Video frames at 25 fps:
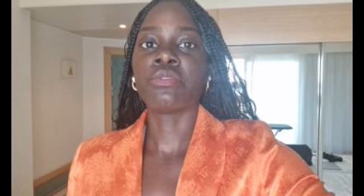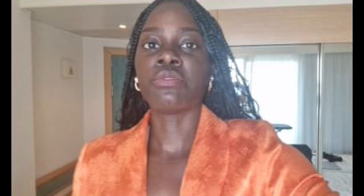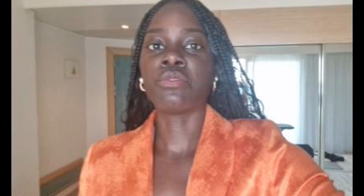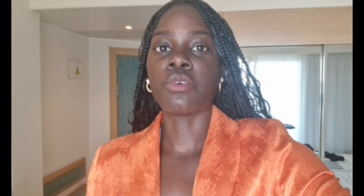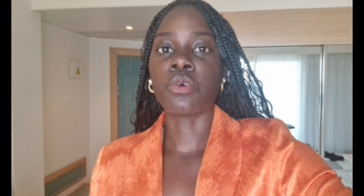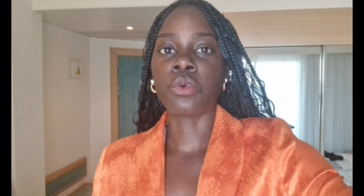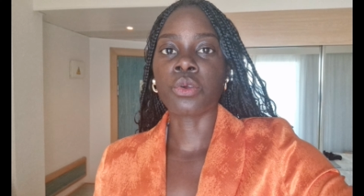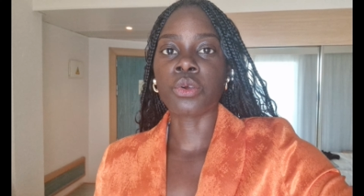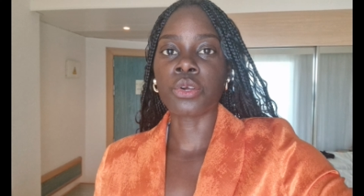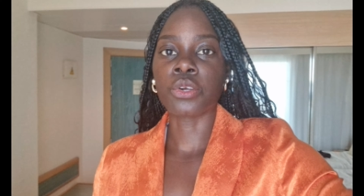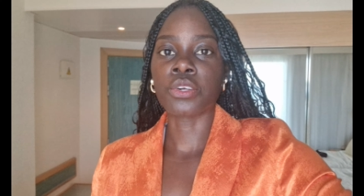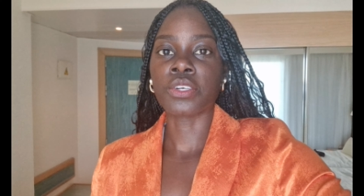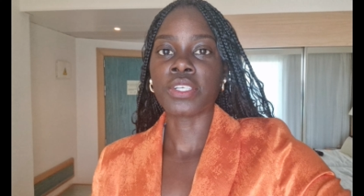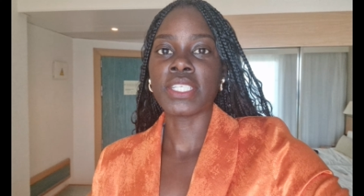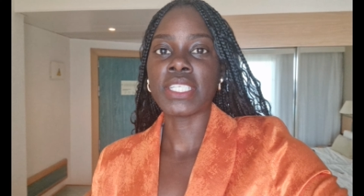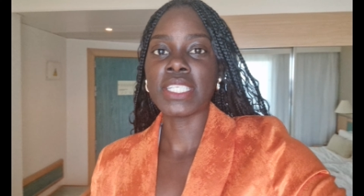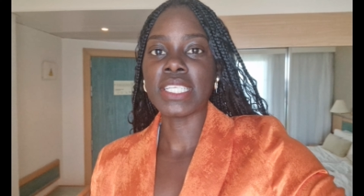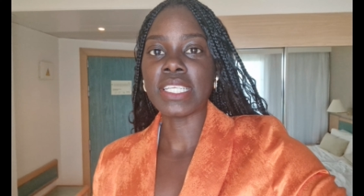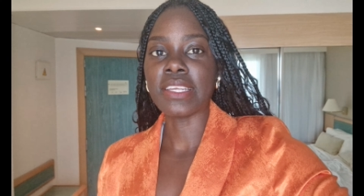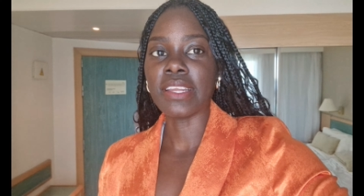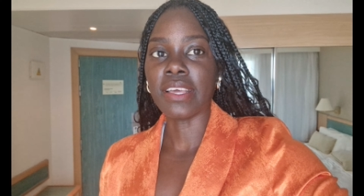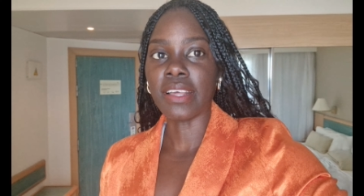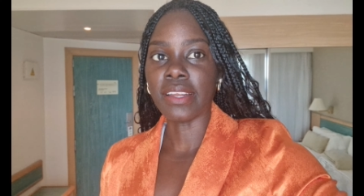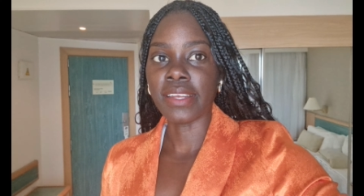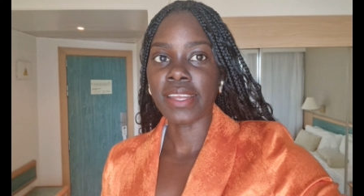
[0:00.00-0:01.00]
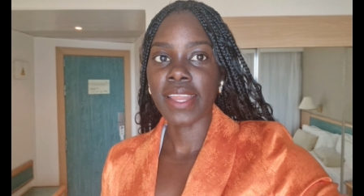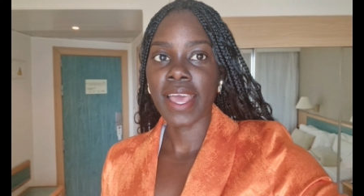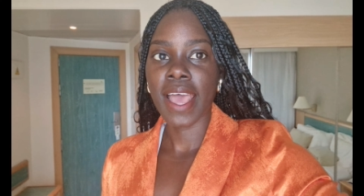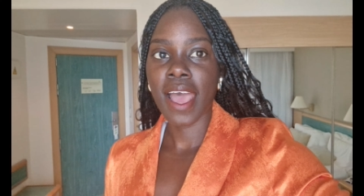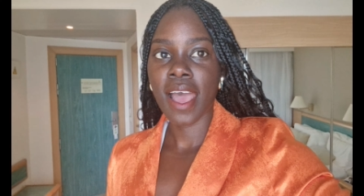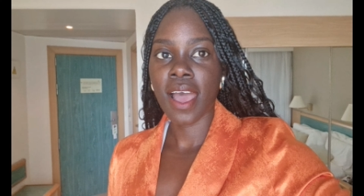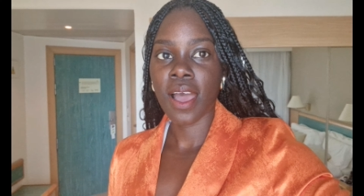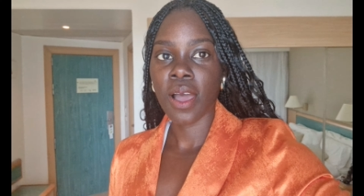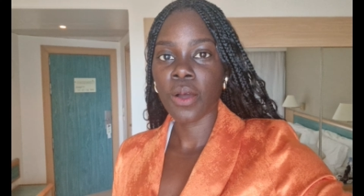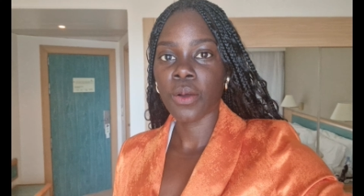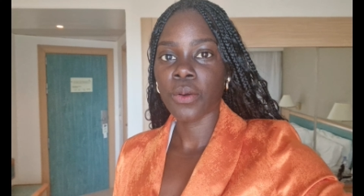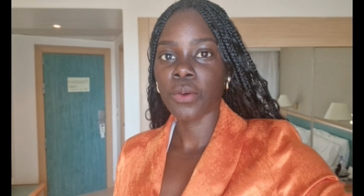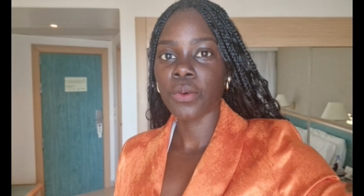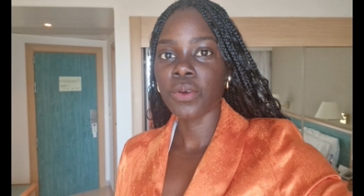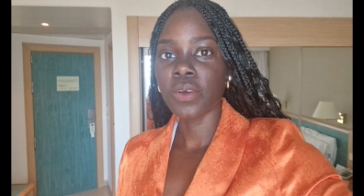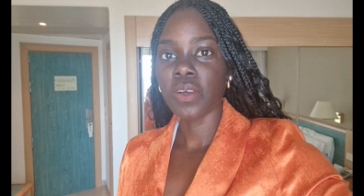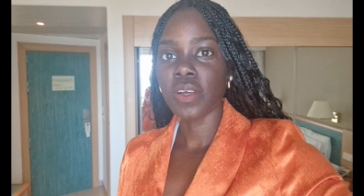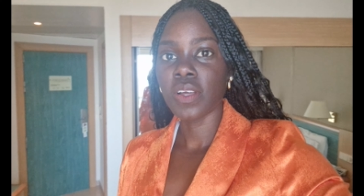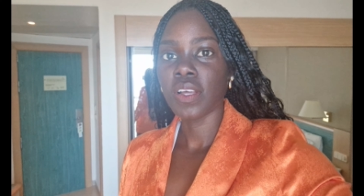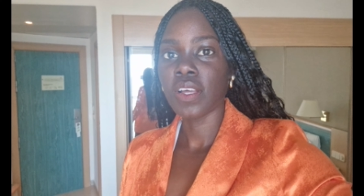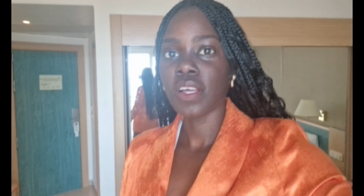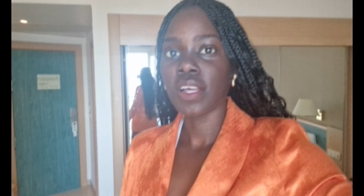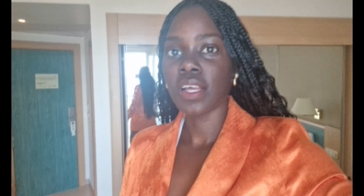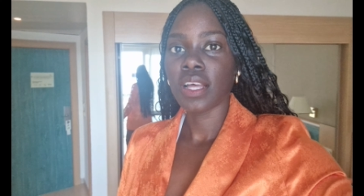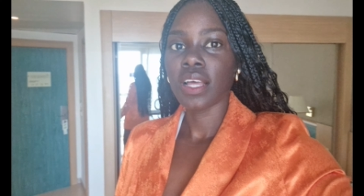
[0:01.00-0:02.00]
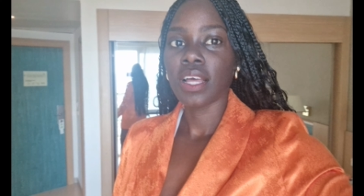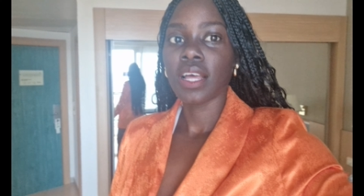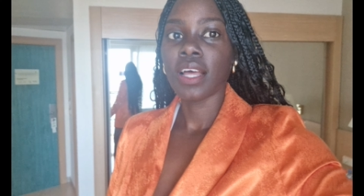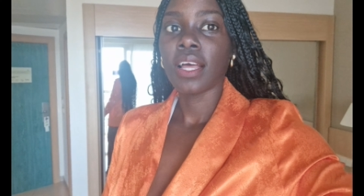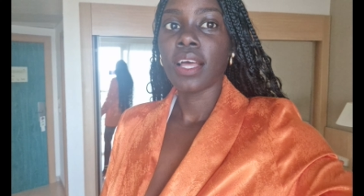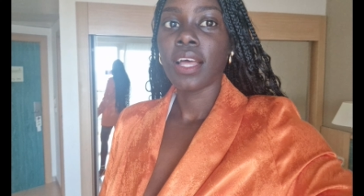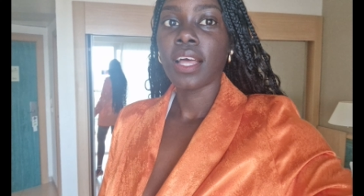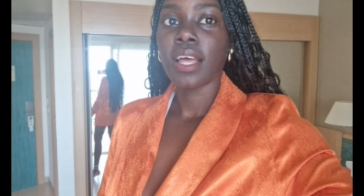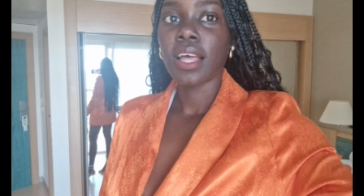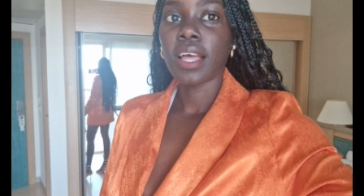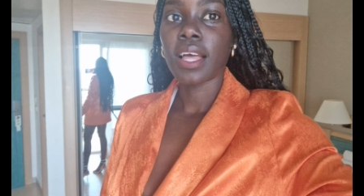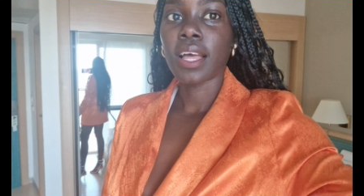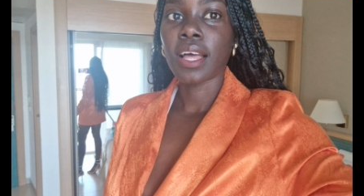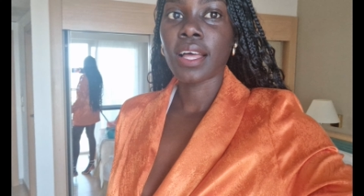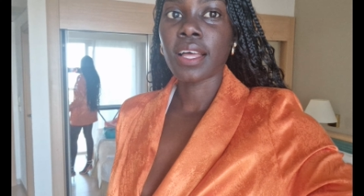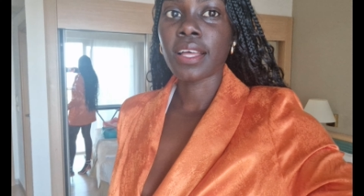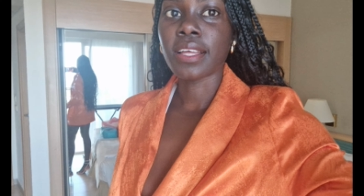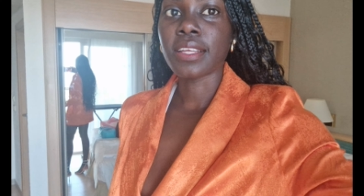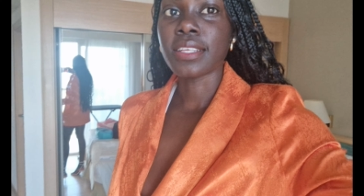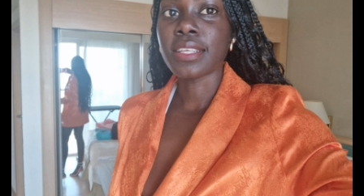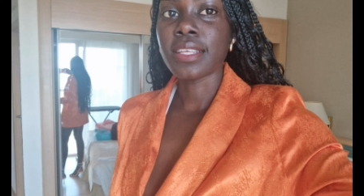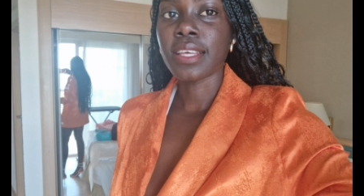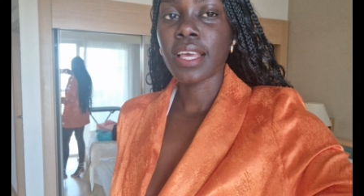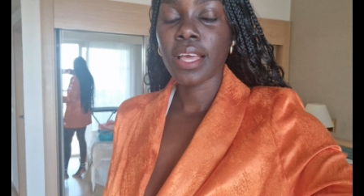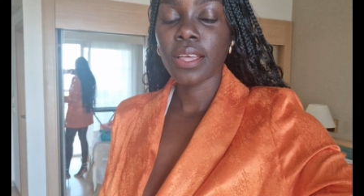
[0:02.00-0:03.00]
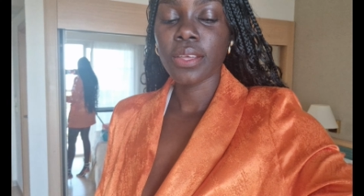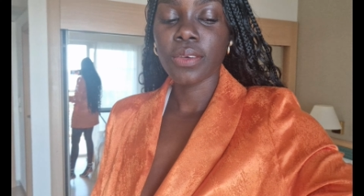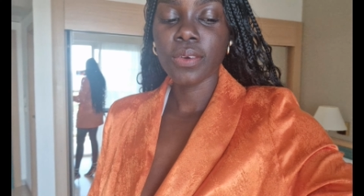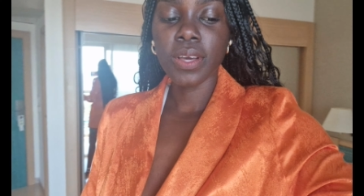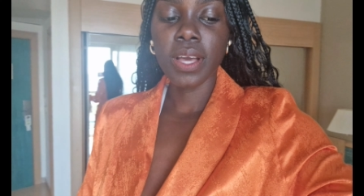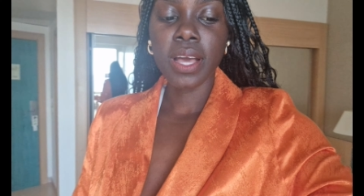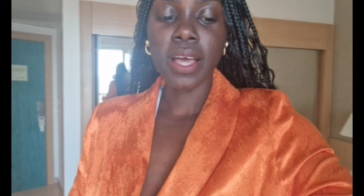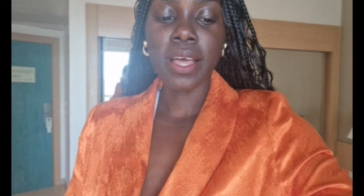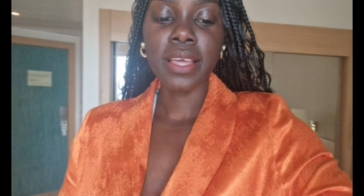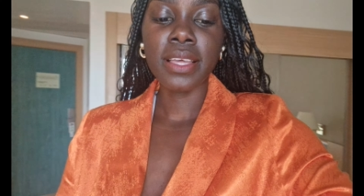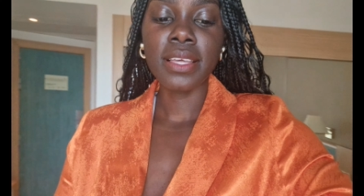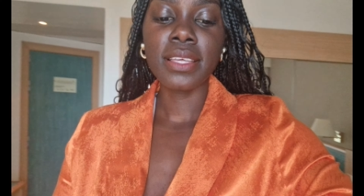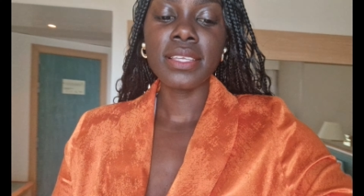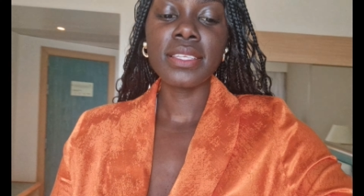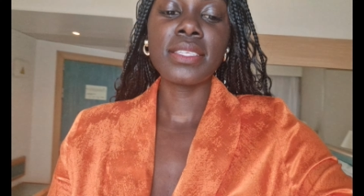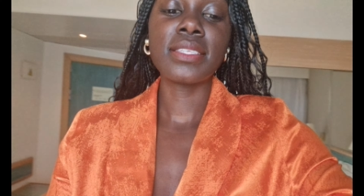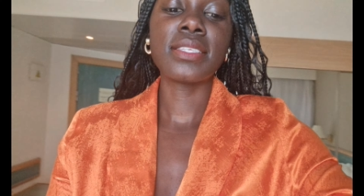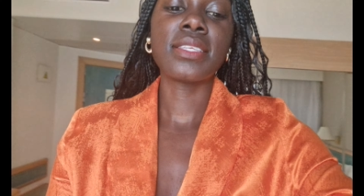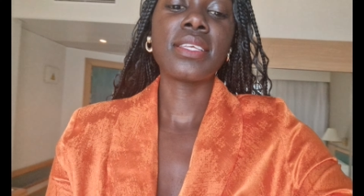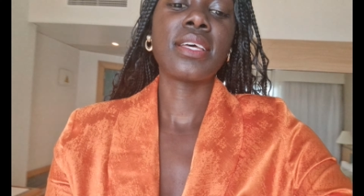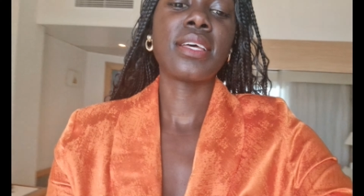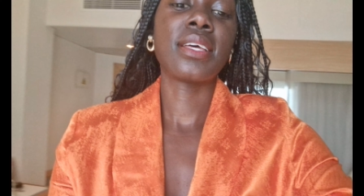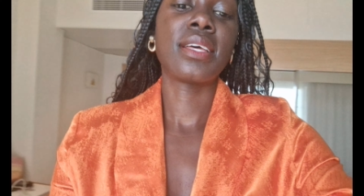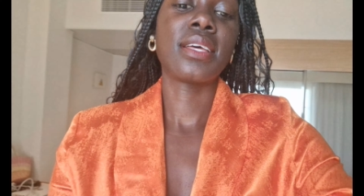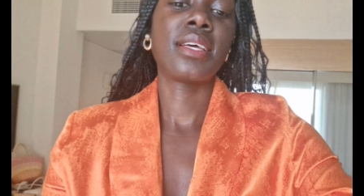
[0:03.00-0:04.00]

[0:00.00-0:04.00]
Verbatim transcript: for dinner now and yeah you guys